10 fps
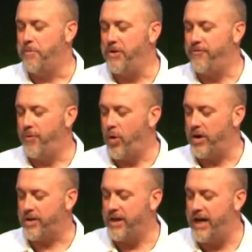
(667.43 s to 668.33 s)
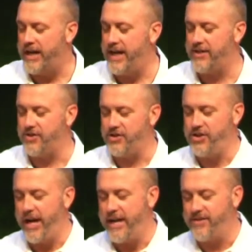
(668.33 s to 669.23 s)
before God has a
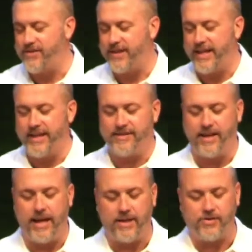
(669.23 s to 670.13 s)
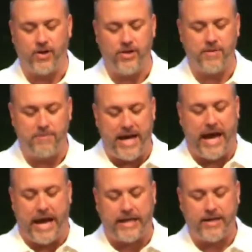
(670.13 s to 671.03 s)
chance to get His hands on the
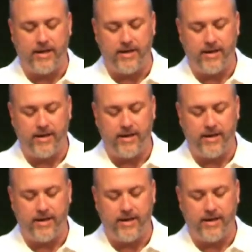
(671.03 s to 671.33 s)
bag,